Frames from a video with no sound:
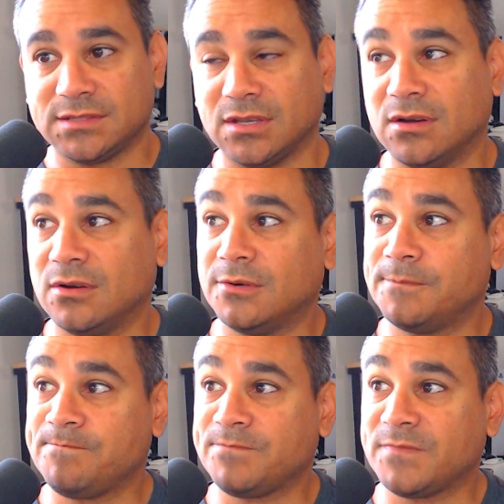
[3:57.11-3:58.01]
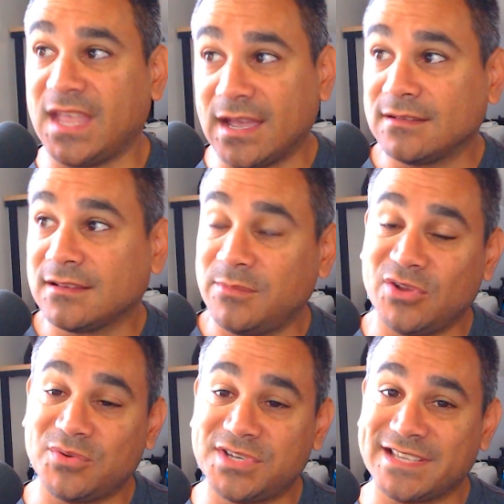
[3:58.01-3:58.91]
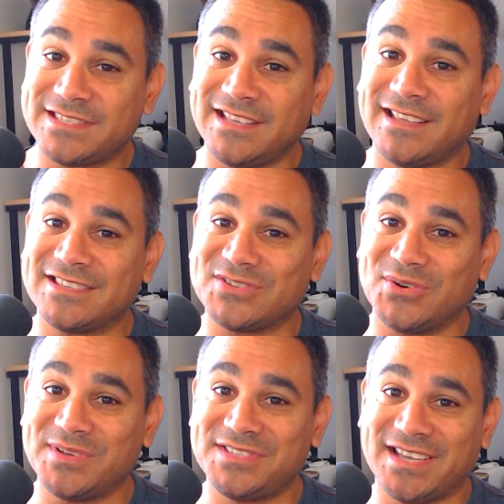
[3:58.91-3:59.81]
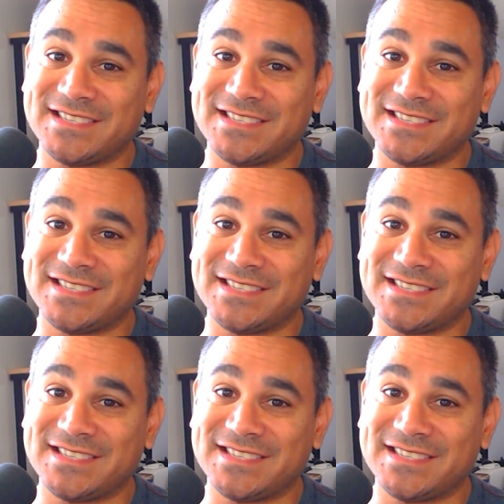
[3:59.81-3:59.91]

So yeah, let me know what you guys think. As always, you guys